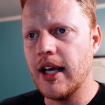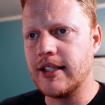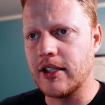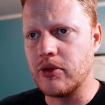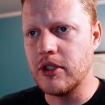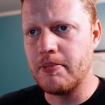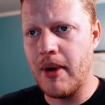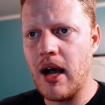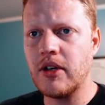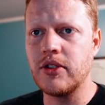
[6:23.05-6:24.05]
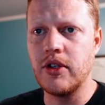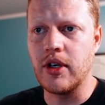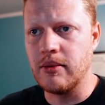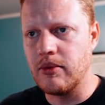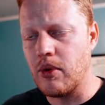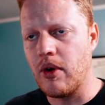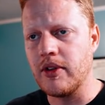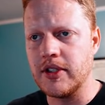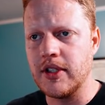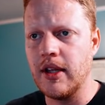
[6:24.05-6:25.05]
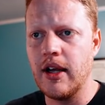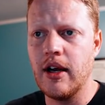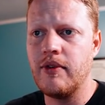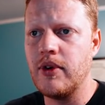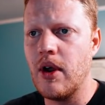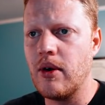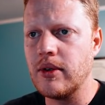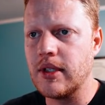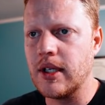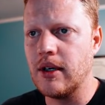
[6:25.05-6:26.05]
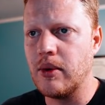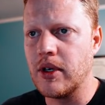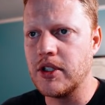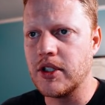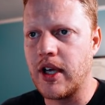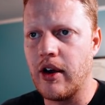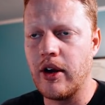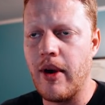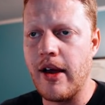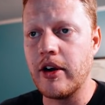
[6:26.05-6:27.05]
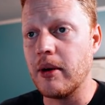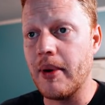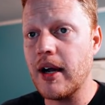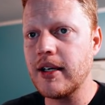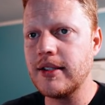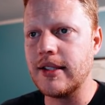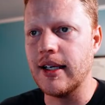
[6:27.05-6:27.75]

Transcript: Accessories box, so you can throw all this in there if you don't want to just carry it around in your pockets.